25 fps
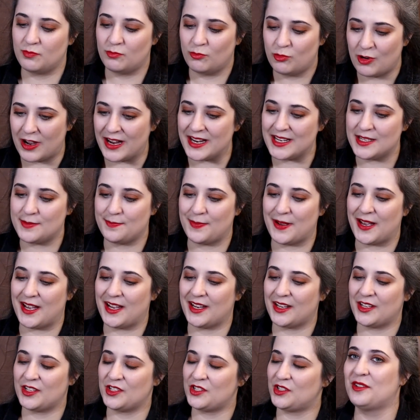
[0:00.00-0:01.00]
right
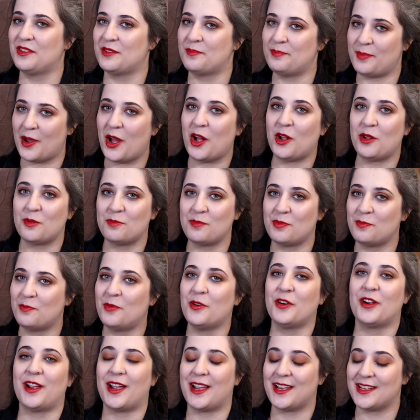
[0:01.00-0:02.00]
back to the pulp
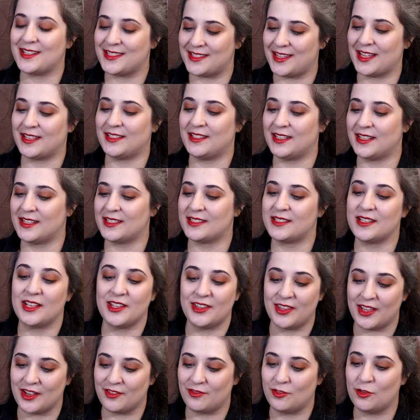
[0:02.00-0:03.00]
book aesthetics,
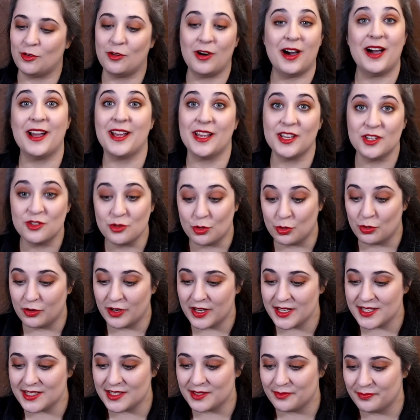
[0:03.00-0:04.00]
therefore I adore
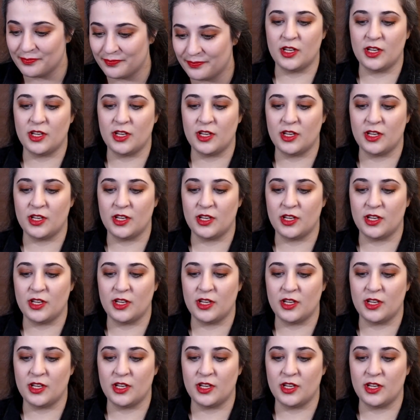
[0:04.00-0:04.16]
it.